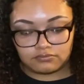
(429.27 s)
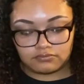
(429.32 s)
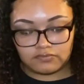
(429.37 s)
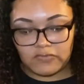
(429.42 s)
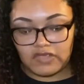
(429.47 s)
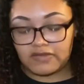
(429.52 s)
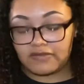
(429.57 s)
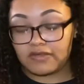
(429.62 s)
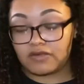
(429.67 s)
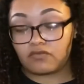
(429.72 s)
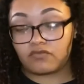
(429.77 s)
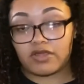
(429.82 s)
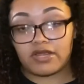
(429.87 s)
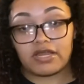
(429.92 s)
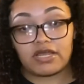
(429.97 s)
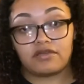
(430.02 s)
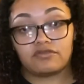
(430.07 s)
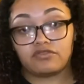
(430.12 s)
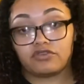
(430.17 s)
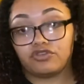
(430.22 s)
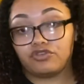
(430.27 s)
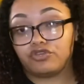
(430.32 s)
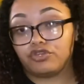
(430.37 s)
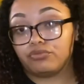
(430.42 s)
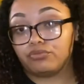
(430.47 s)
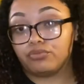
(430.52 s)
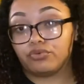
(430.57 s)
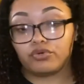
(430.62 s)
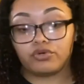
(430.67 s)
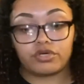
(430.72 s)
And then right after you can
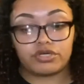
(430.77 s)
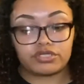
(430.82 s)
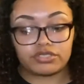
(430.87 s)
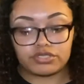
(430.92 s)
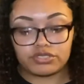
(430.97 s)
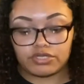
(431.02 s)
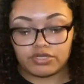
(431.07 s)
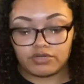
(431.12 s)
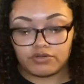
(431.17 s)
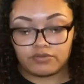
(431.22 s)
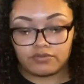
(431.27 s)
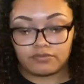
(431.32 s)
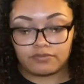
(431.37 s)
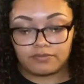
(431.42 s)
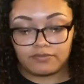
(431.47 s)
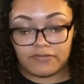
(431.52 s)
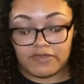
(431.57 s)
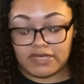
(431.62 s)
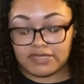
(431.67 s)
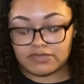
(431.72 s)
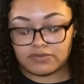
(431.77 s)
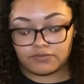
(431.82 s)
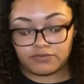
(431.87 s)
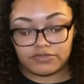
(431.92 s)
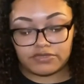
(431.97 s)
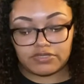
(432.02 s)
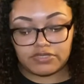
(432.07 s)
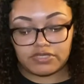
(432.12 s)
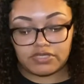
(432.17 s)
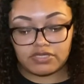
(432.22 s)
pour. So that's what
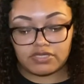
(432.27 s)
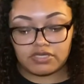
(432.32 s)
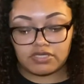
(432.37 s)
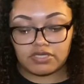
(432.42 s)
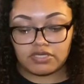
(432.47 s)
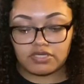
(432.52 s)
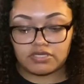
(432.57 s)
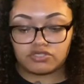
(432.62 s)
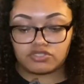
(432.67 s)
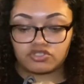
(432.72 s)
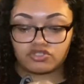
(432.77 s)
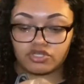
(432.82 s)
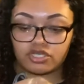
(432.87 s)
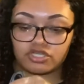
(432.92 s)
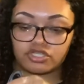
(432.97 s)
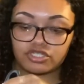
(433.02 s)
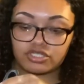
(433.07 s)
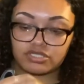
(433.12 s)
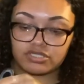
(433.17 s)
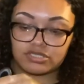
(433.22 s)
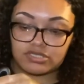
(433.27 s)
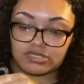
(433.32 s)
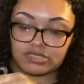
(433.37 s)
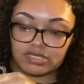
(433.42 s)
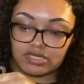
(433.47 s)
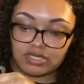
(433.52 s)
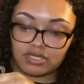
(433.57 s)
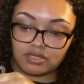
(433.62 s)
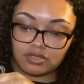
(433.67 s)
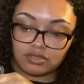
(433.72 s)
the instructions
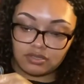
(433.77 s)
said.